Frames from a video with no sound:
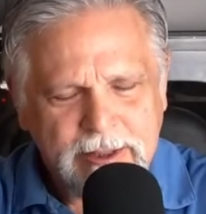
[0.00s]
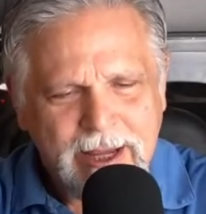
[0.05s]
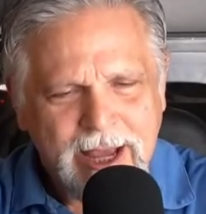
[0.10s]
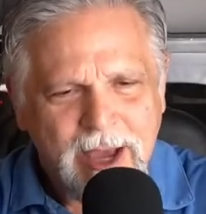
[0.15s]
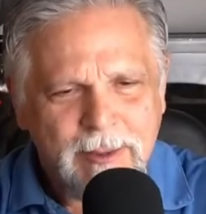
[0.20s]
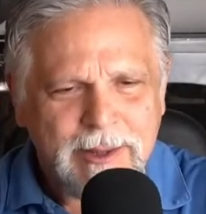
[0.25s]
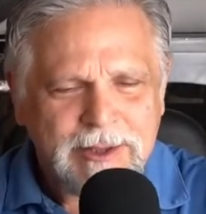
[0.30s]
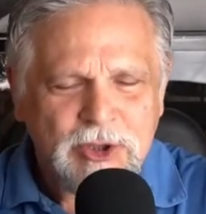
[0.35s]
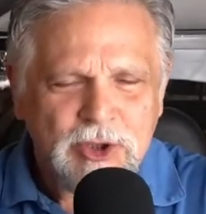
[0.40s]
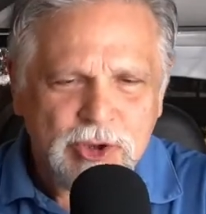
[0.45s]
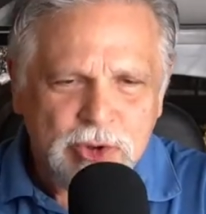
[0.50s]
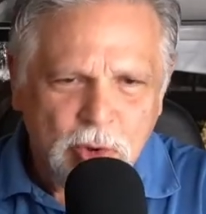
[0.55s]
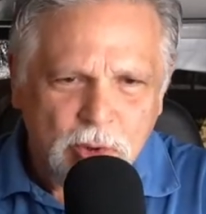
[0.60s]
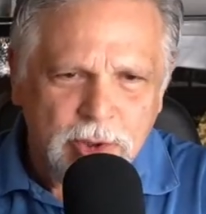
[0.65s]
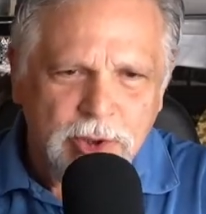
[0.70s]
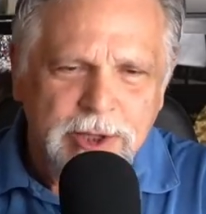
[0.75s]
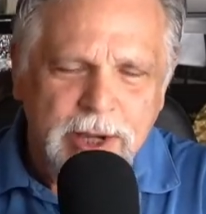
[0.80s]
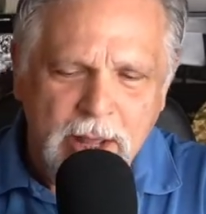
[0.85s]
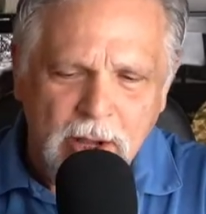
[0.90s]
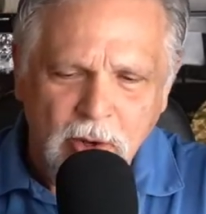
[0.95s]
I mean, you sort
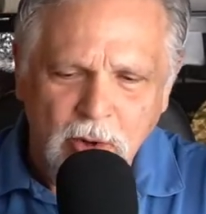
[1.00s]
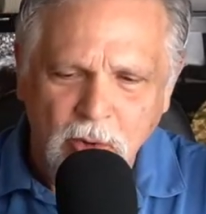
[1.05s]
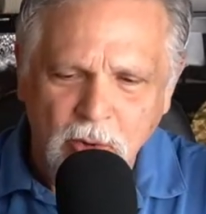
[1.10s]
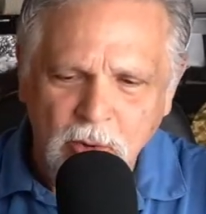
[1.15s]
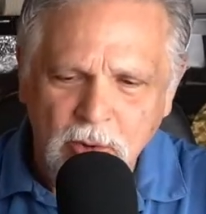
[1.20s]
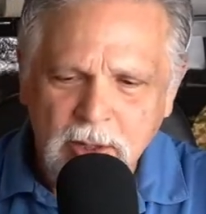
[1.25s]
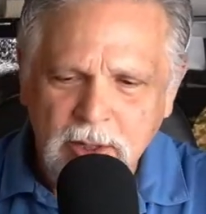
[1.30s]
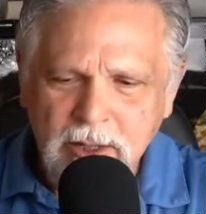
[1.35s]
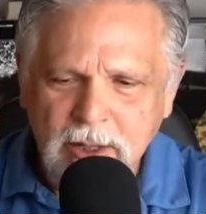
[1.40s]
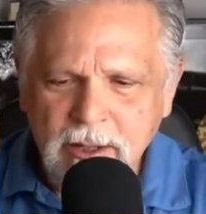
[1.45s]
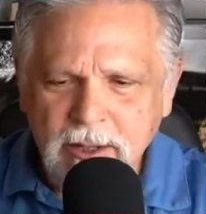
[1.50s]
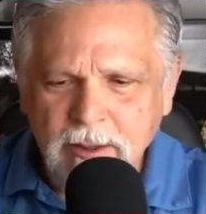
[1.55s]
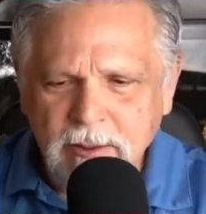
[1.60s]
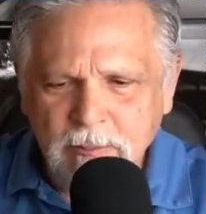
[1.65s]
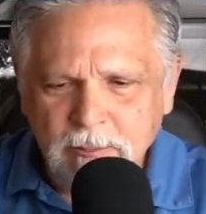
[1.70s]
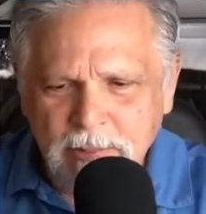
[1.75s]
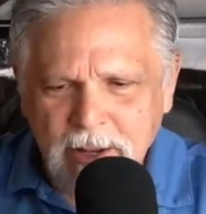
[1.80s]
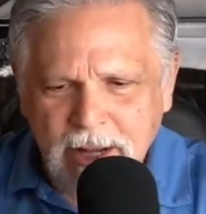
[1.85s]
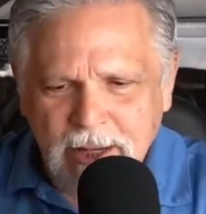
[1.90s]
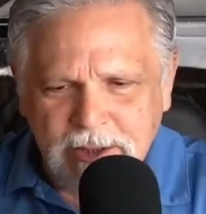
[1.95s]
of know,
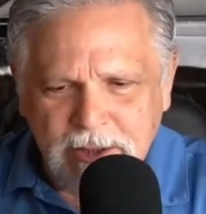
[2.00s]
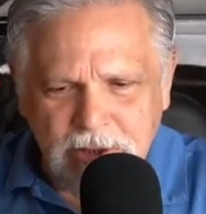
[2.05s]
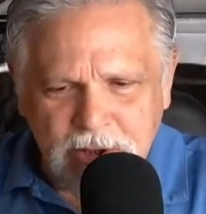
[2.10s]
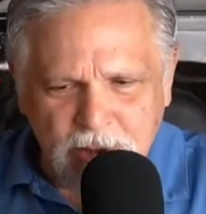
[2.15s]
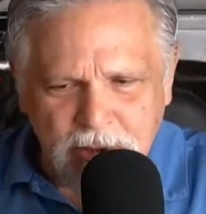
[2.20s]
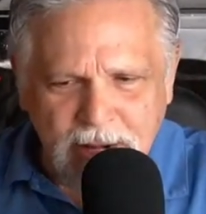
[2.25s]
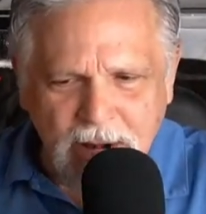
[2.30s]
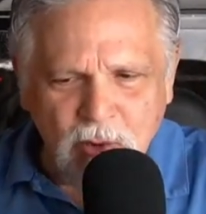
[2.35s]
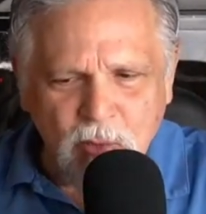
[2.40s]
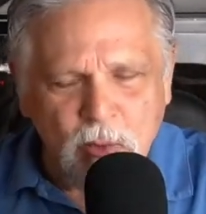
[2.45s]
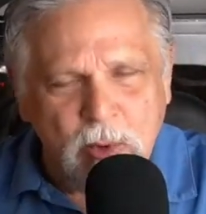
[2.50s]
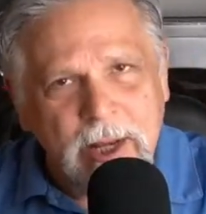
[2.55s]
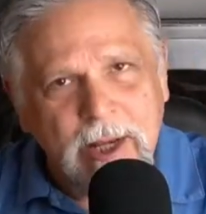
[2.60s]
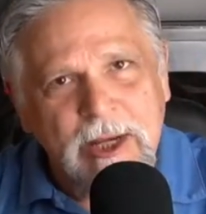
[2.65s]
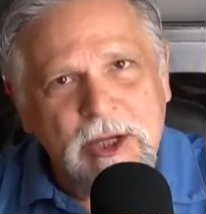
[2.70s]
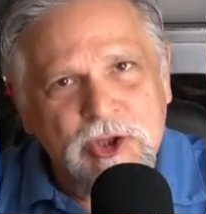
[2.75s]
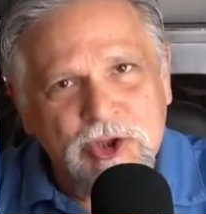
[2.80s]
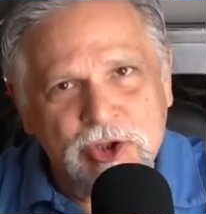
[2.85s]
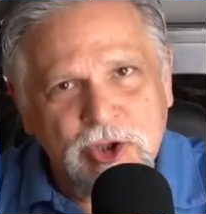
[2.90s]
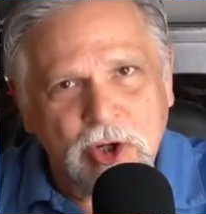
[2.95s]
but you're not
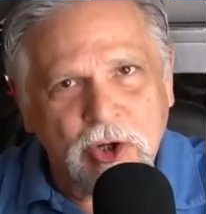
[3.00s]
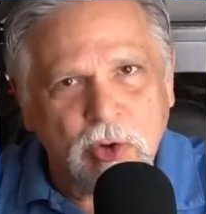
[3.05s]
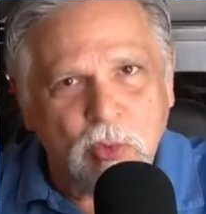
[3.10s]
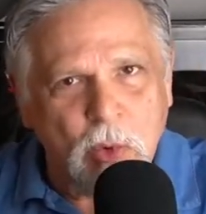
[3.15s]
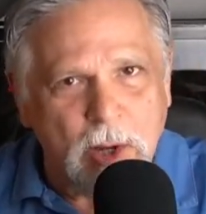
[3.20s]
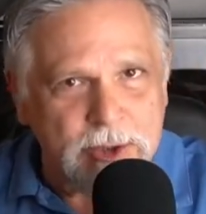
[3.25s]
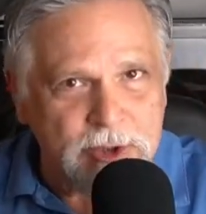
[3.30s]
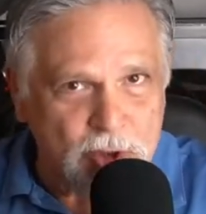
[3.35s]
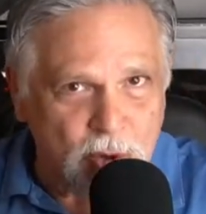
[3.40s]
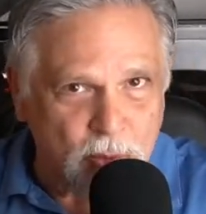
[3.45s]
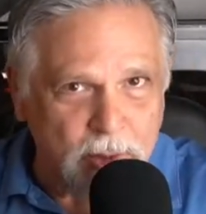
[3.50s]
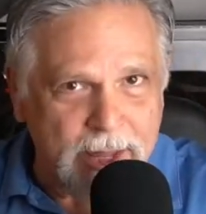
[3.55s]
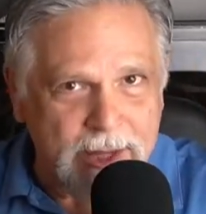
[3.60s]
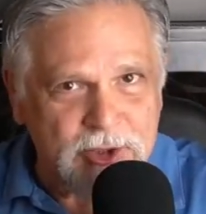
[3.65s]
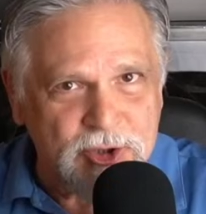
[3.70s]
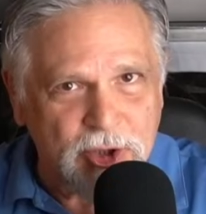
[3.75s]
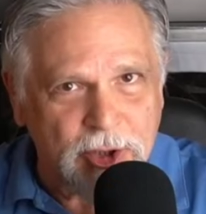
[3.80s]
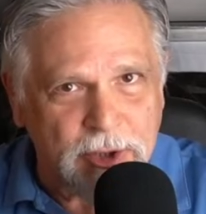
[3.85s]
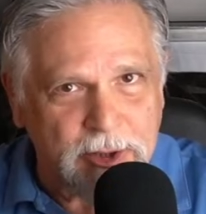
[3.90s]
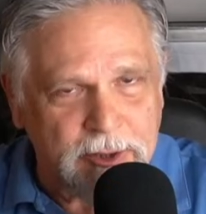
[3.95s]
really sure what
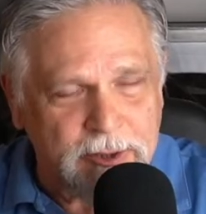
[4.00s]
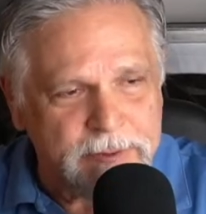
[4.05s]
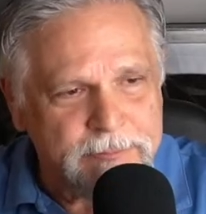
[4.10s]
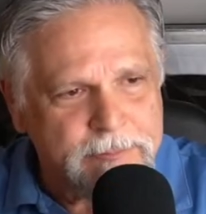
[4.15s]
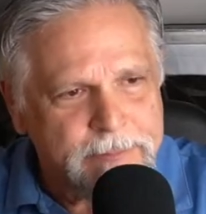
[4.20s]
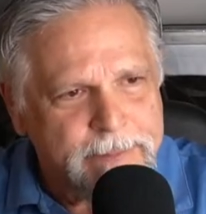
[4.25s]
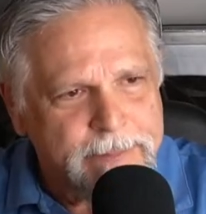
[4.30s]
direction